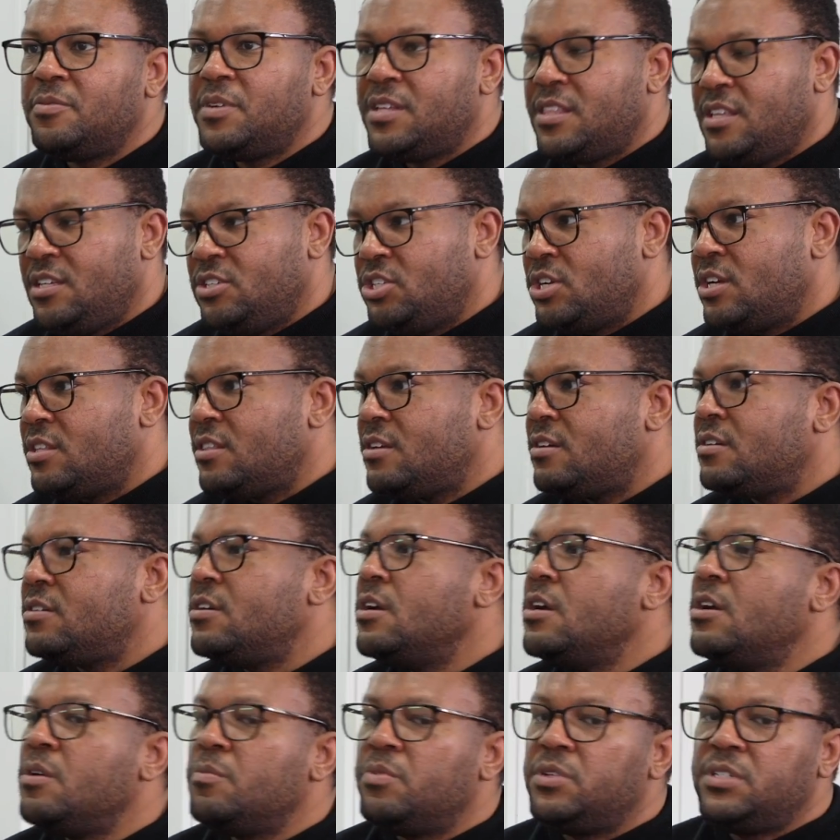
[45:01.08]
with each other,
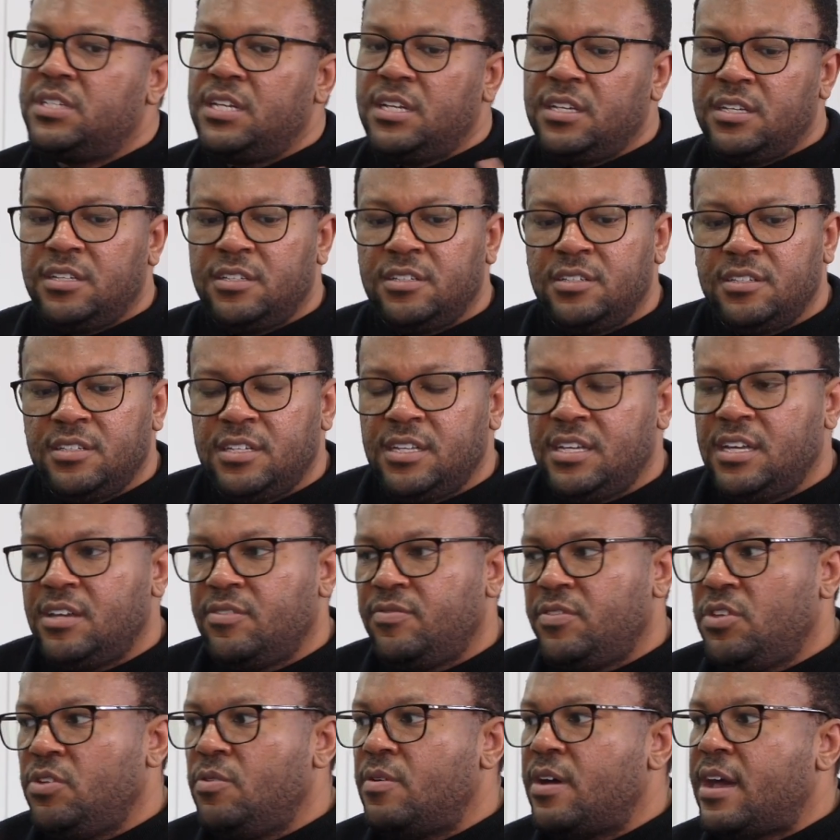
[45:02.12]
particularly
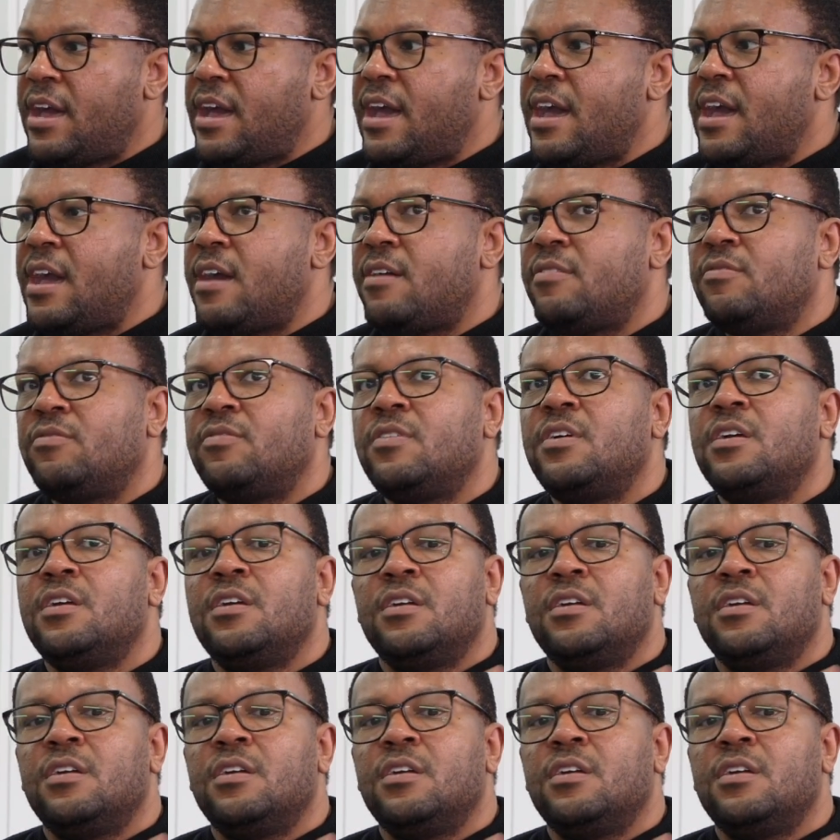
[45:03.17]
if you have